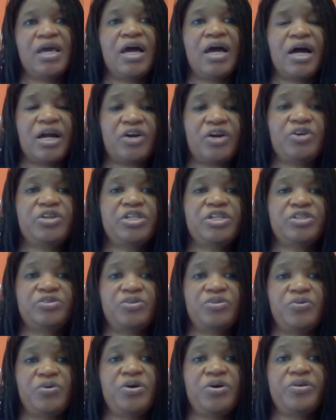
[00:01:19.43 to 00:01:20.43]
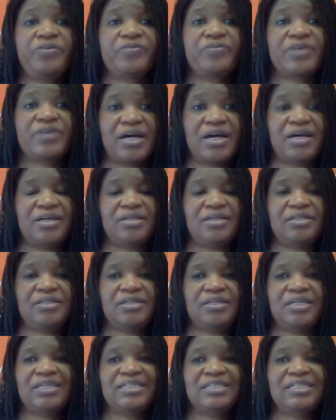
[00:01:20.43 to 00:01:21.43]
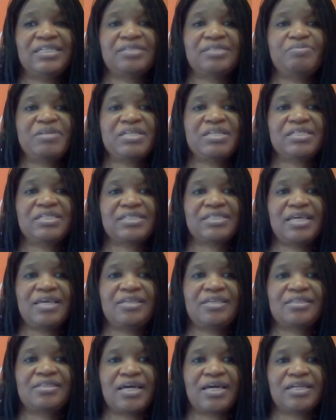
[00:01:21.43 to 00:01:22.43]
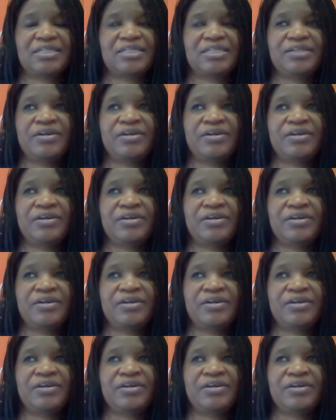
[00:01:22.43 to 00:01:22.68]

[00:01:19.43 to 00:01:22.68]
According to the word of God, it has been said that